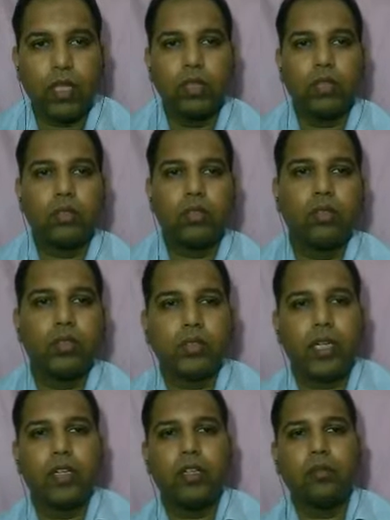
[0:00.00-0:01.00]
So,
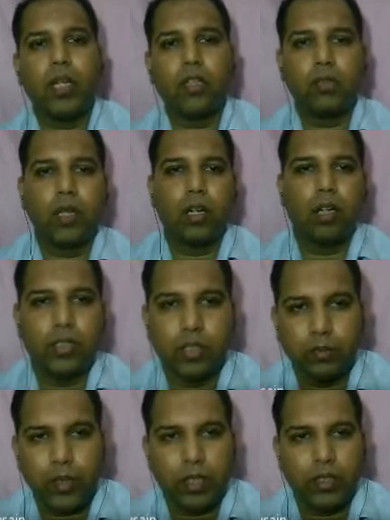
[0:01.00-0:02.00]
standard microbiological
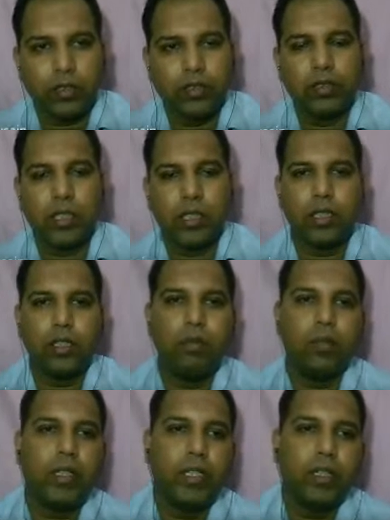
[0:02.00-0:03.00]
practices that are
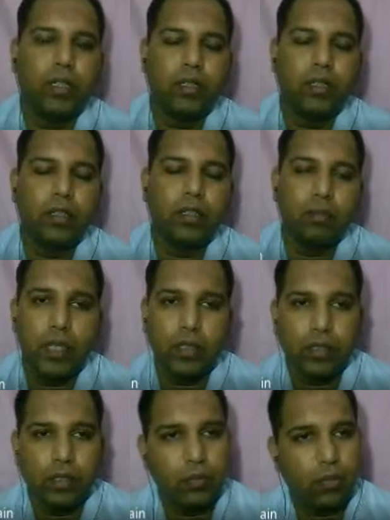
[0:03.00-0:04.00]
implemented in
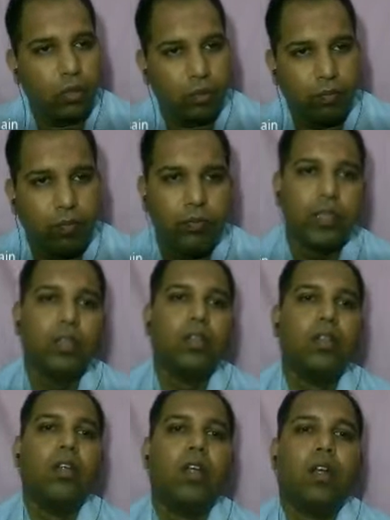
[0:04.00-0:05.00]
BSL-4.
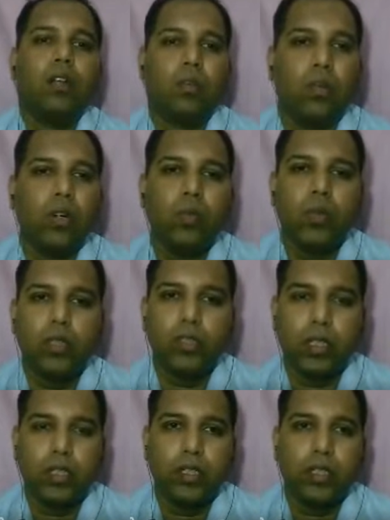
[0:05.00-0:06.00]
No work
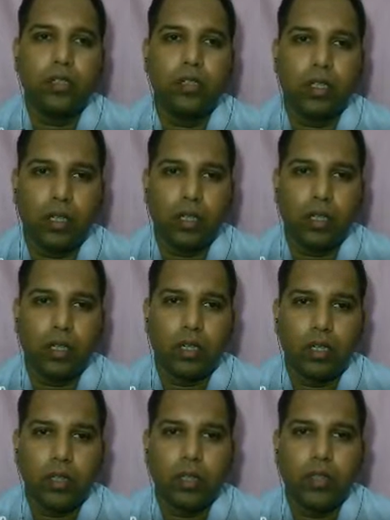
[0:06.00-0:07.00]

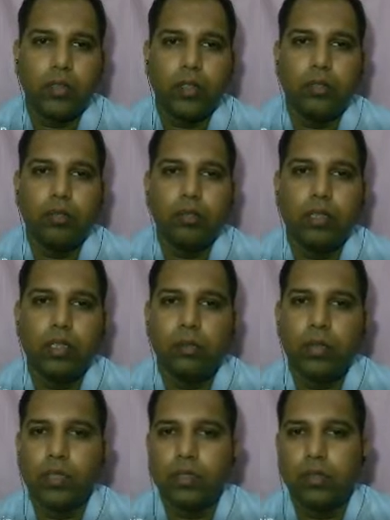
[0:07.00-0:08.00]
conducted within the
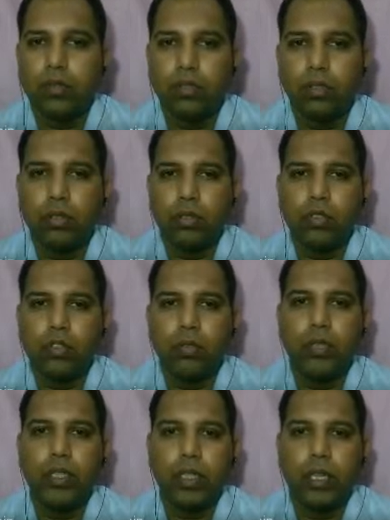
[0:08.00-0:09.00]
BSL-4 should
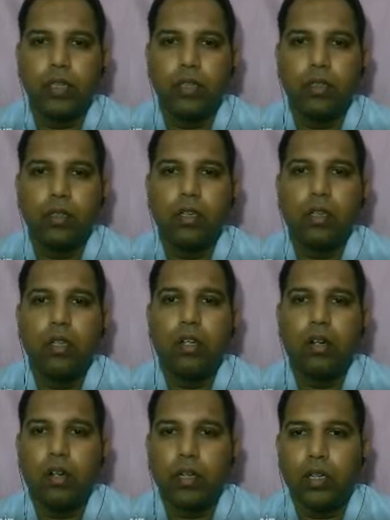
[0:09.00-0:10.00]
be done
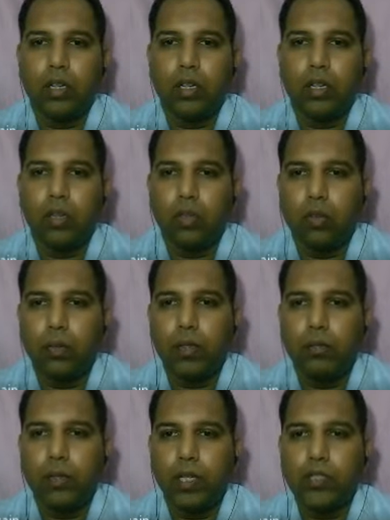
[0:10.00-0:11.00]
on an open
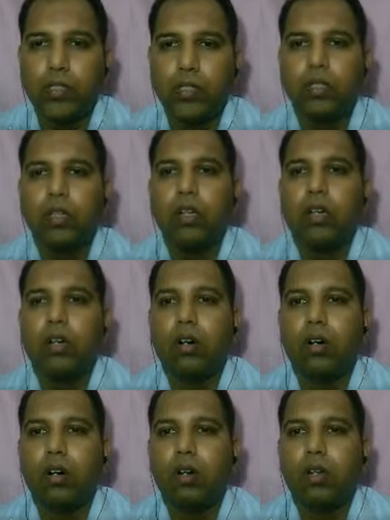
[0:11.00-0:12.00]
bench
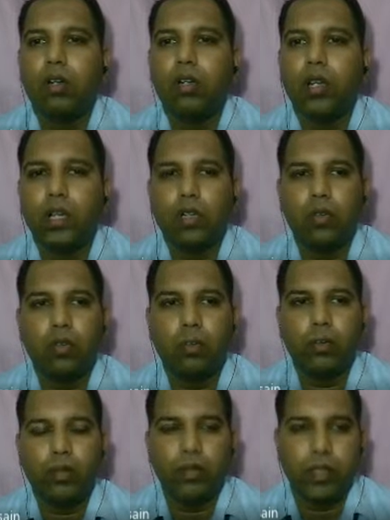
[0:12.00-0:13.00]
or an
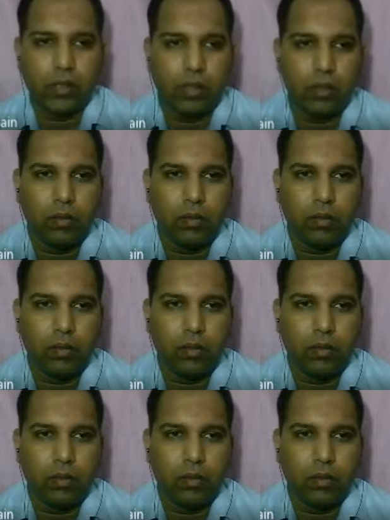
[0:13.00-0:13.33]
open vessel.